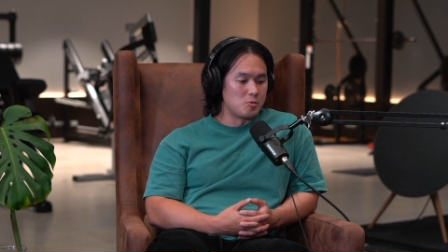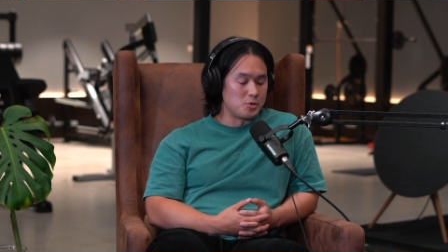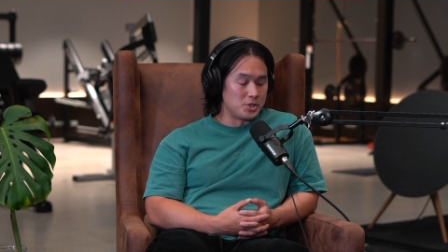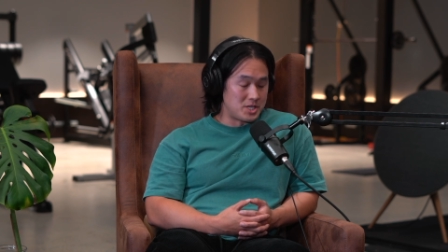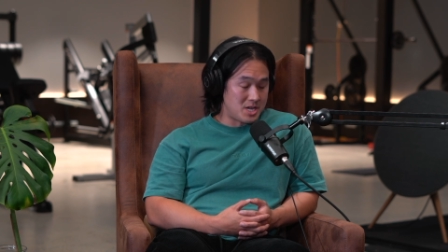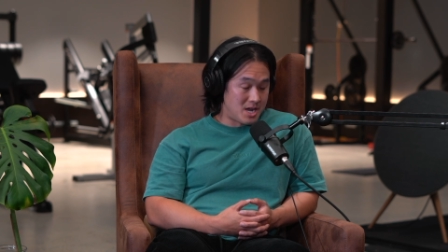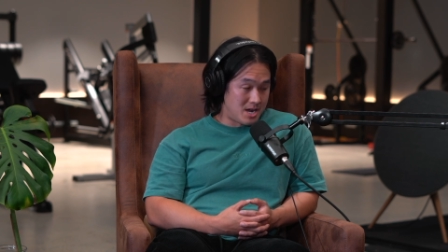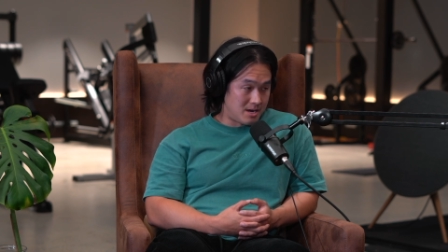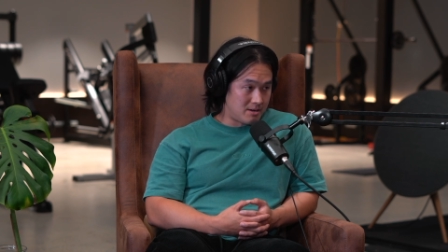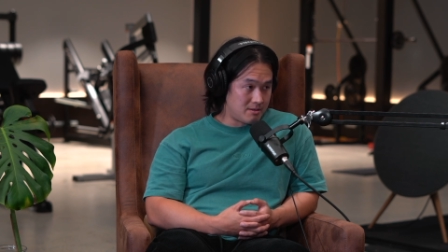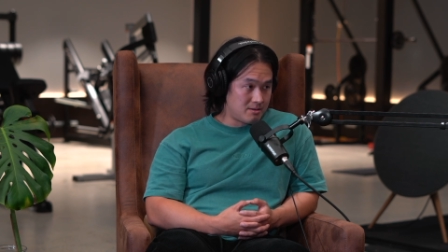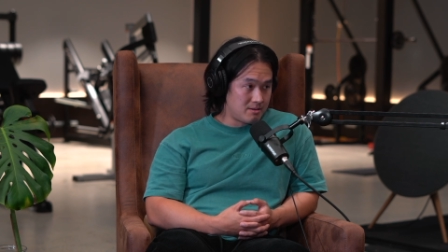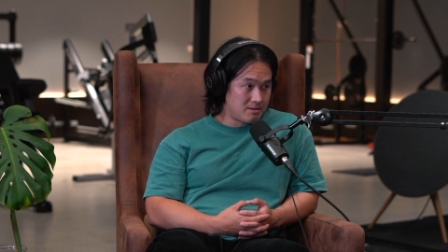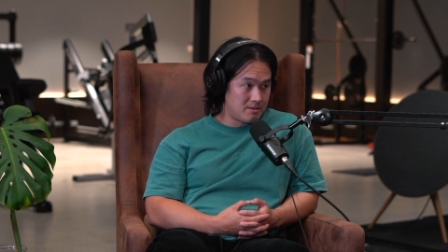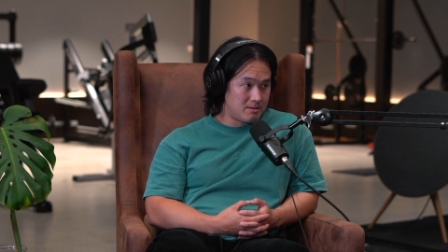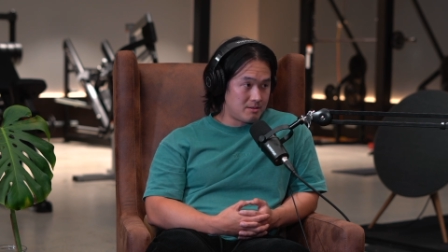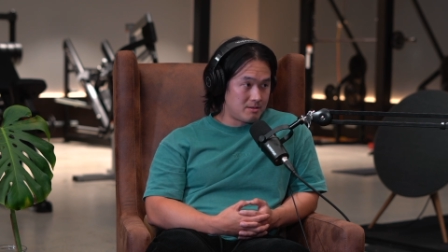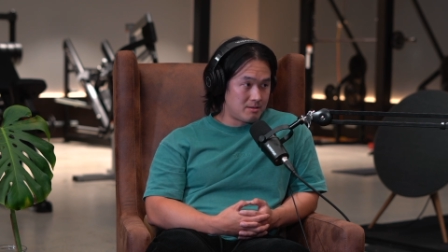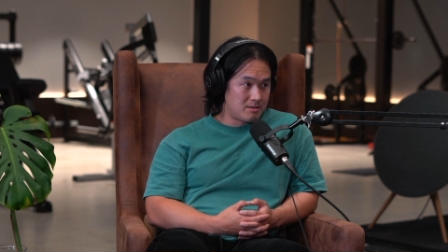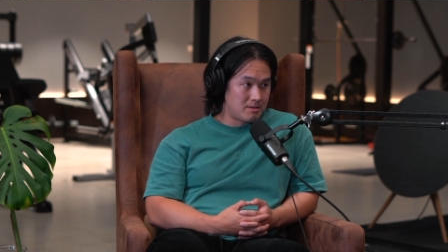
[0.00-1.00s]
who was young.
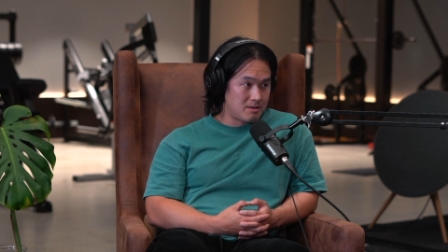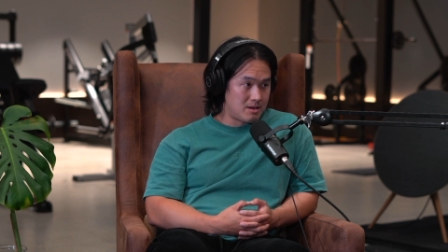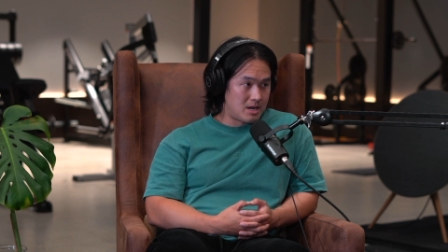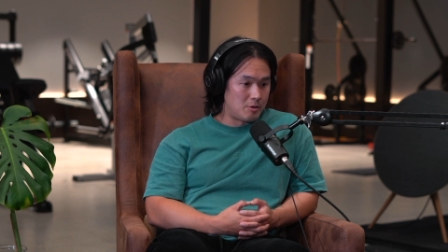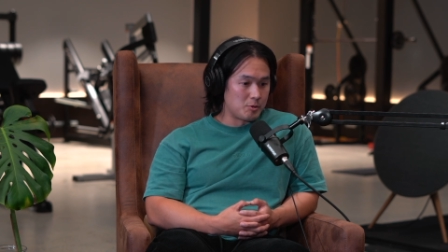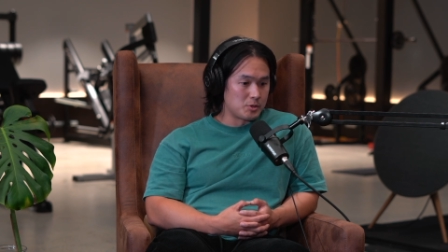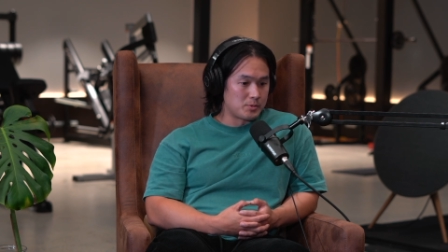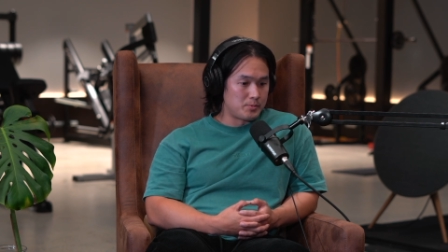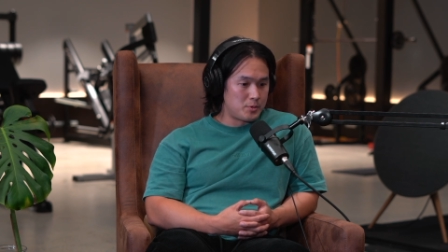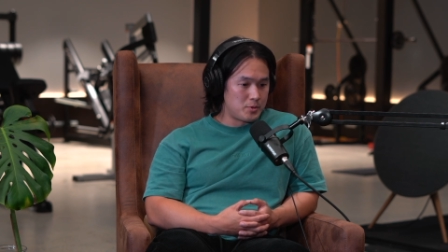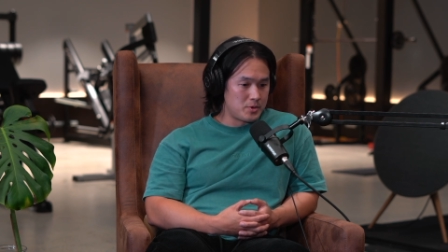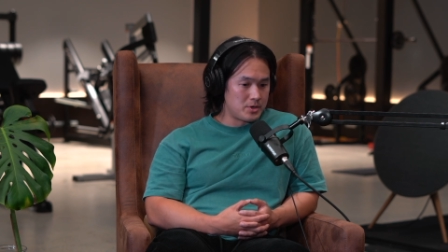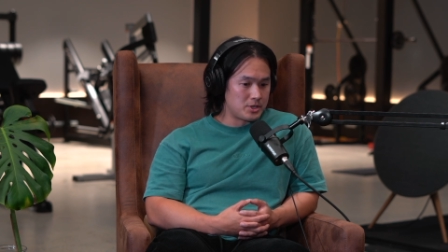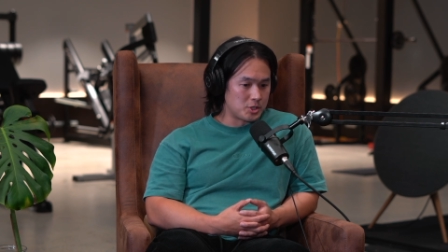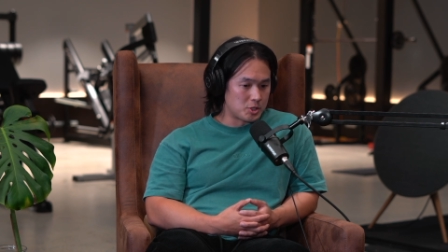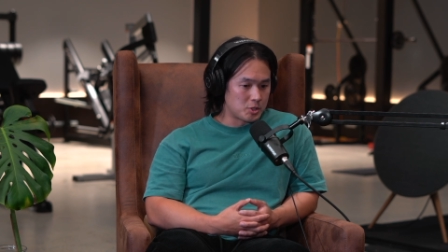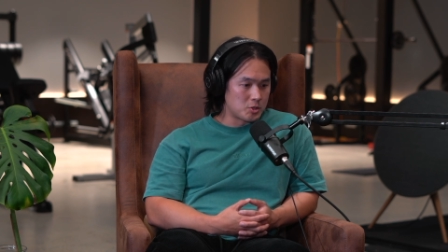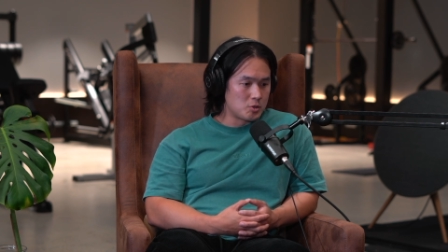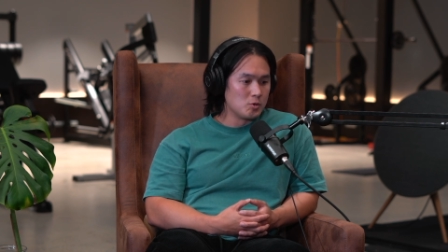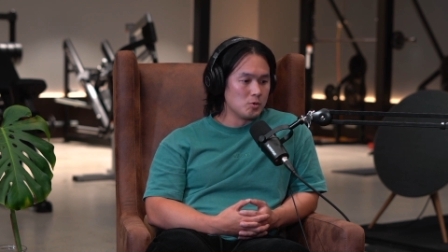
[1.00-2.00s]
I was put
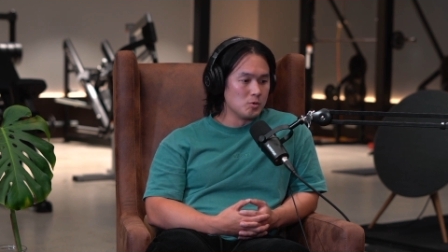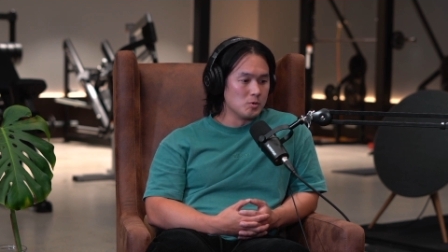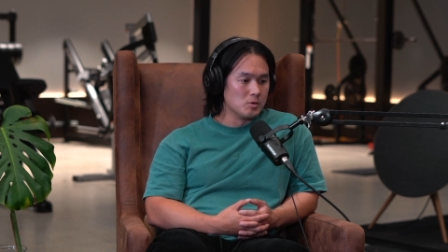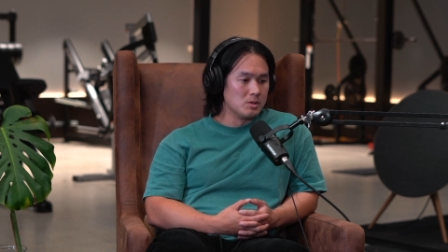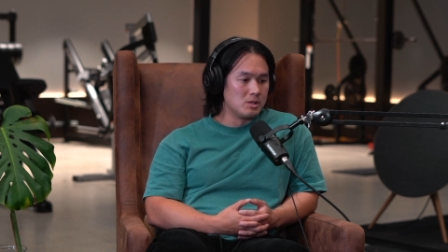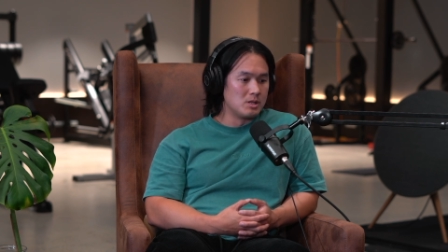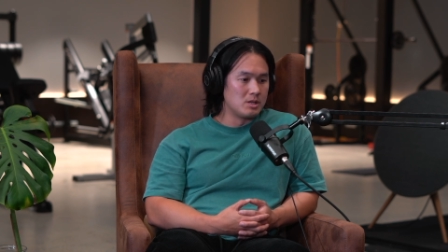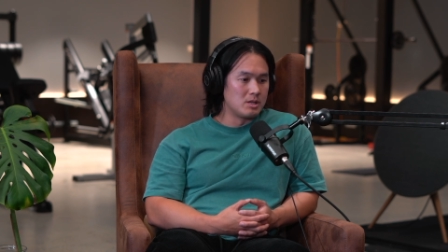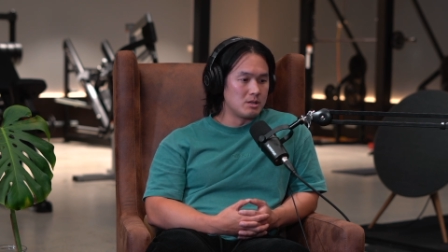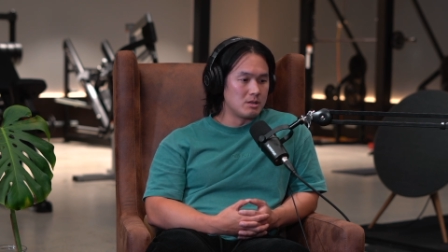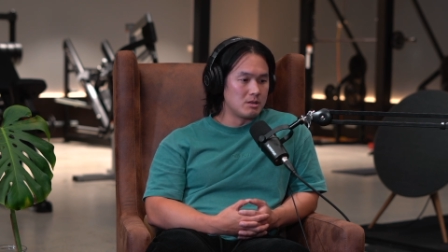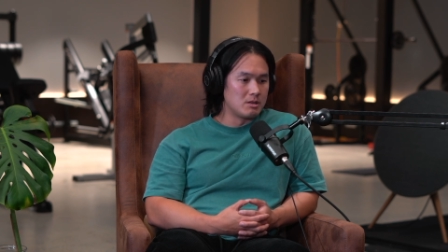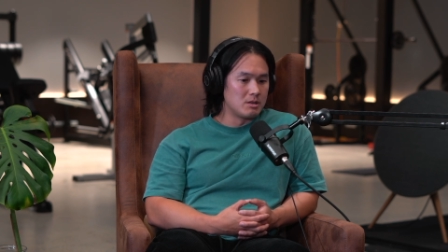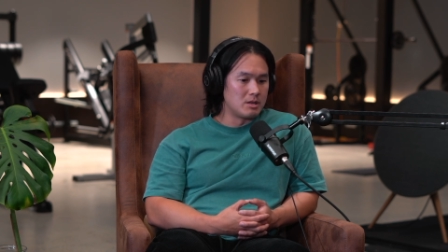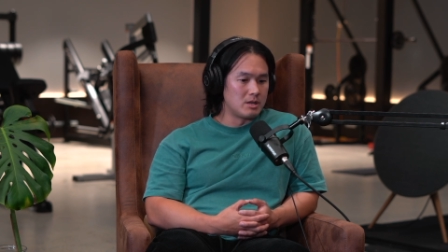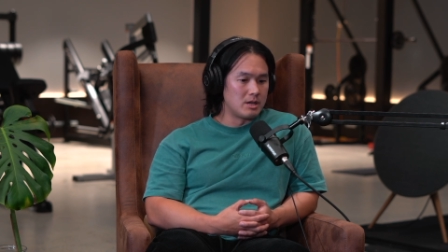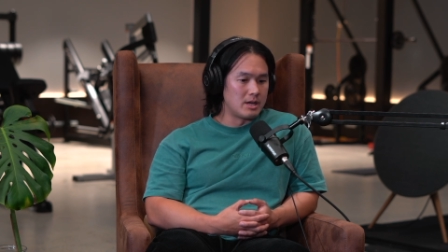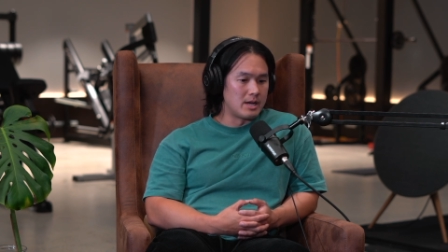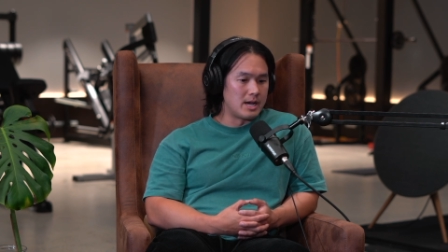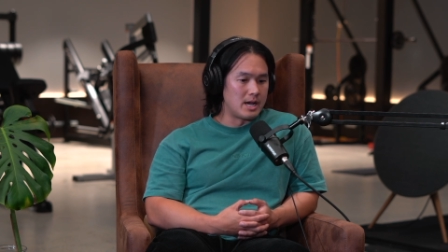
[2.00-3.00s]
into school,
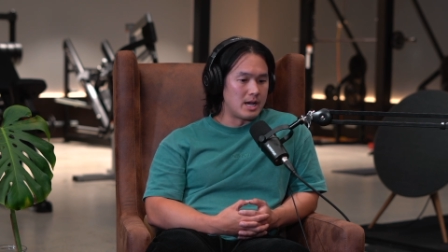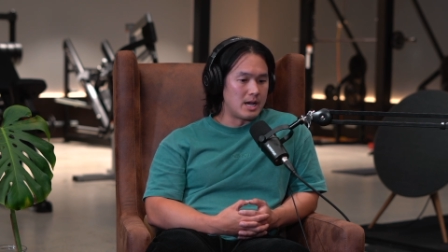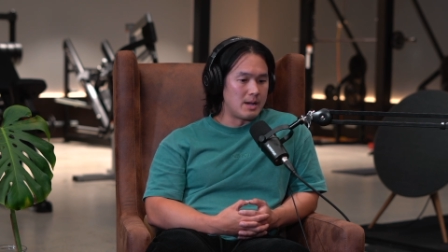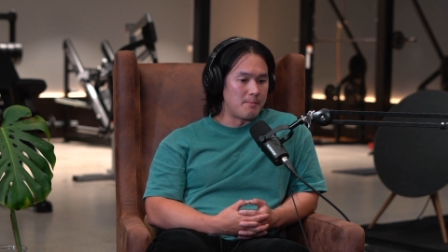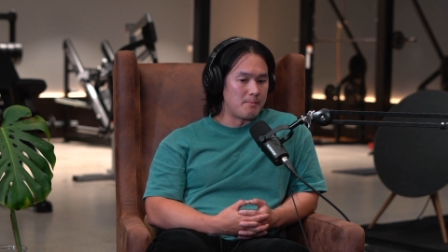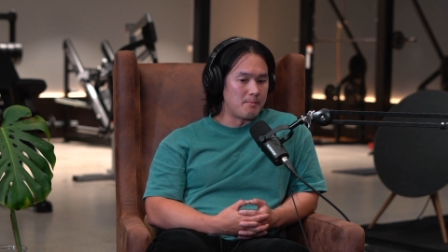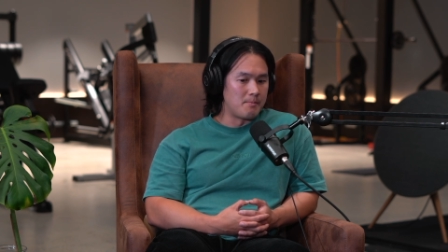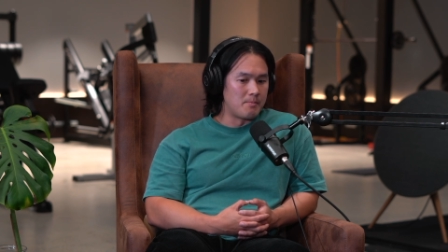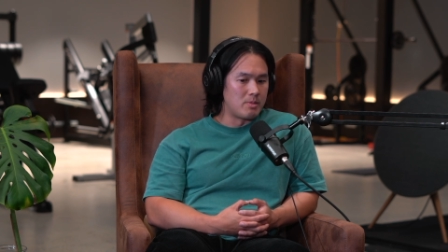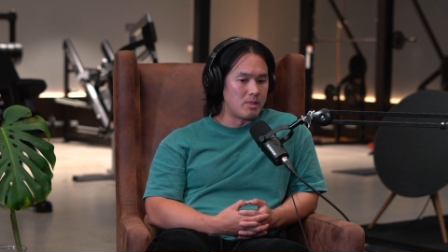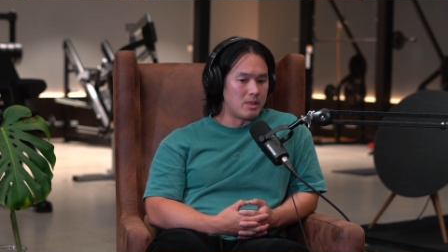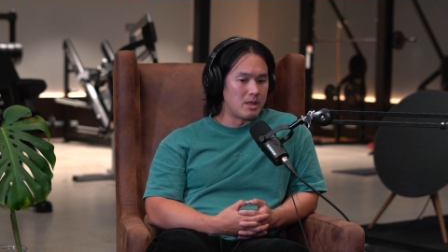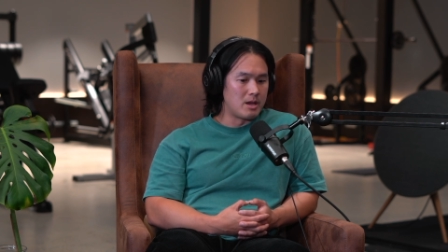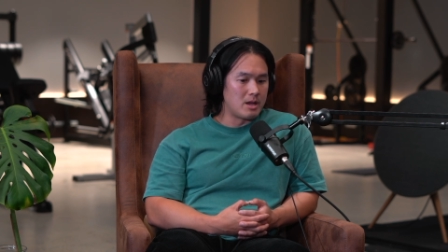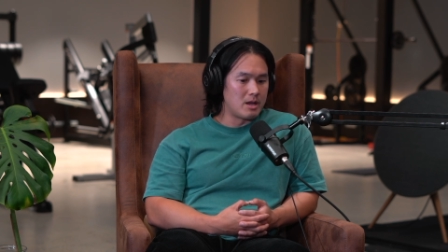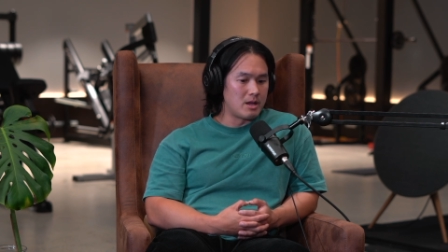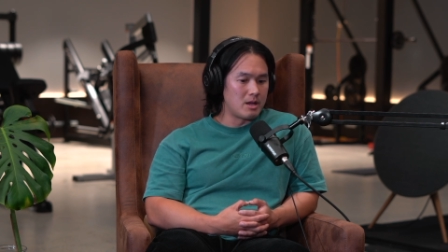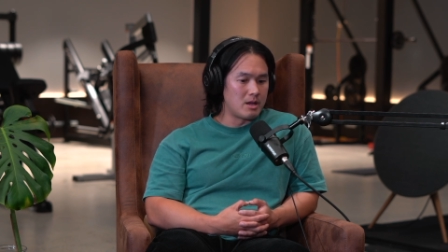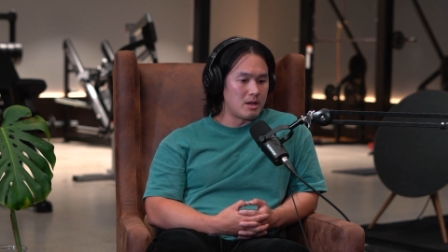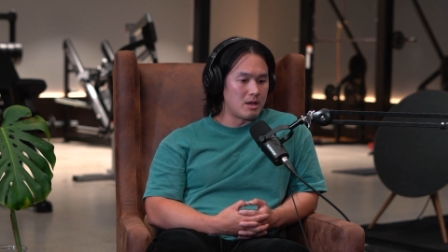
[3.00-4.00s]
and
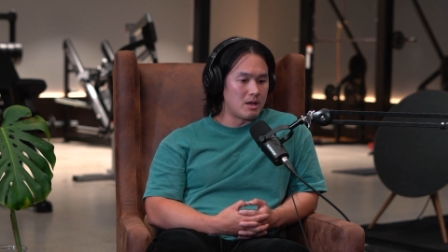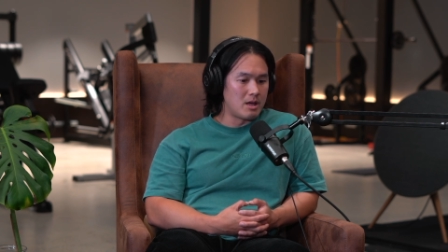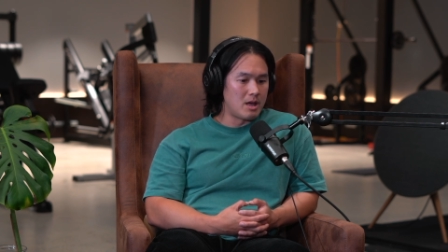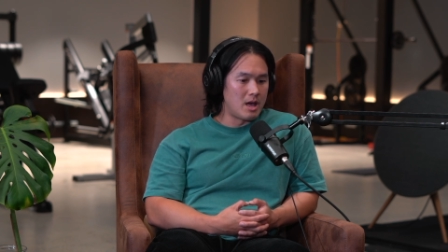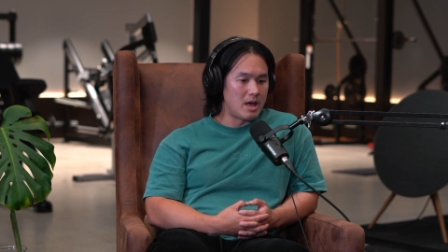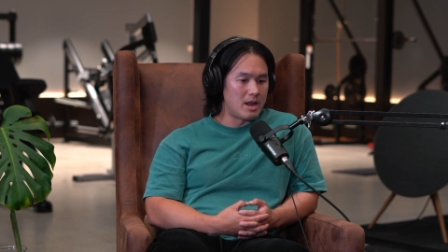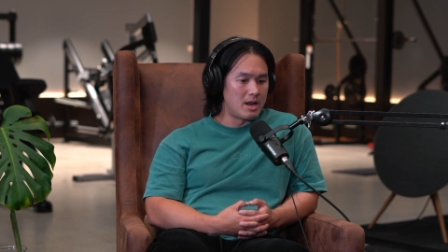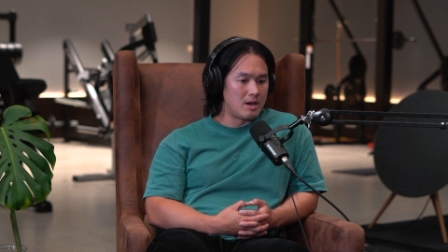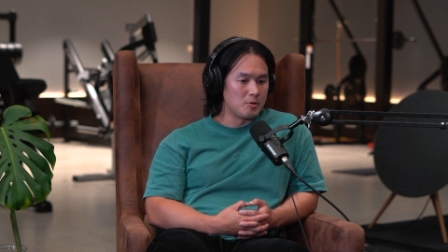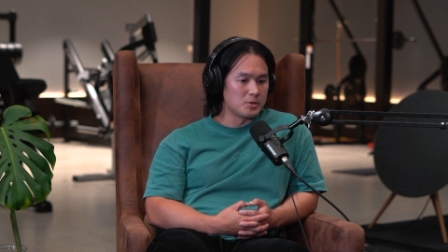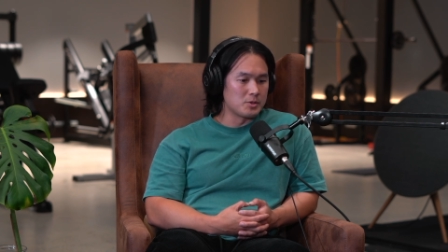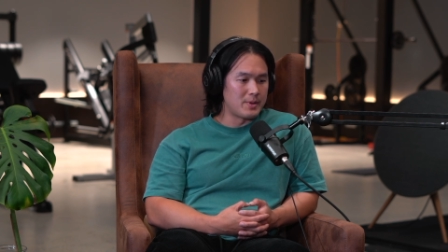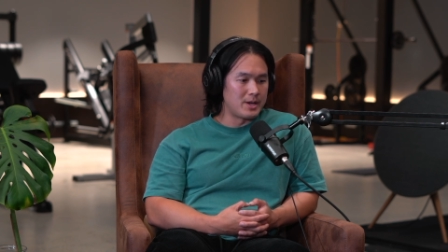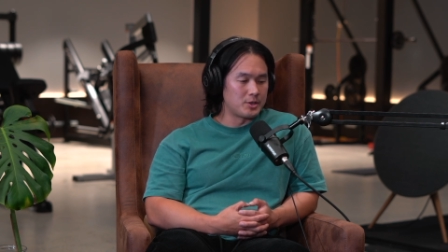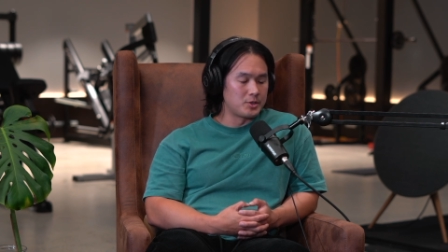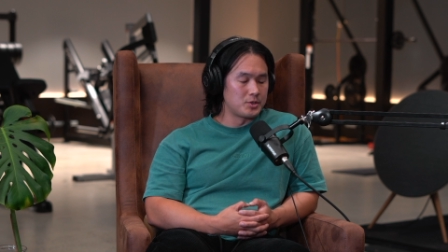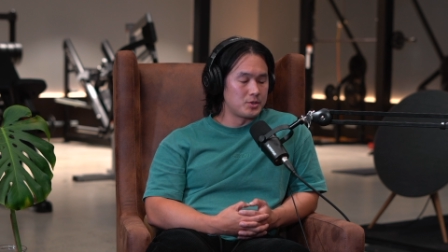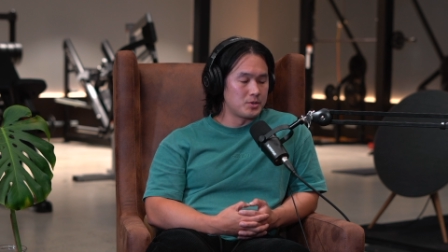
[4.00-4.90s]
I was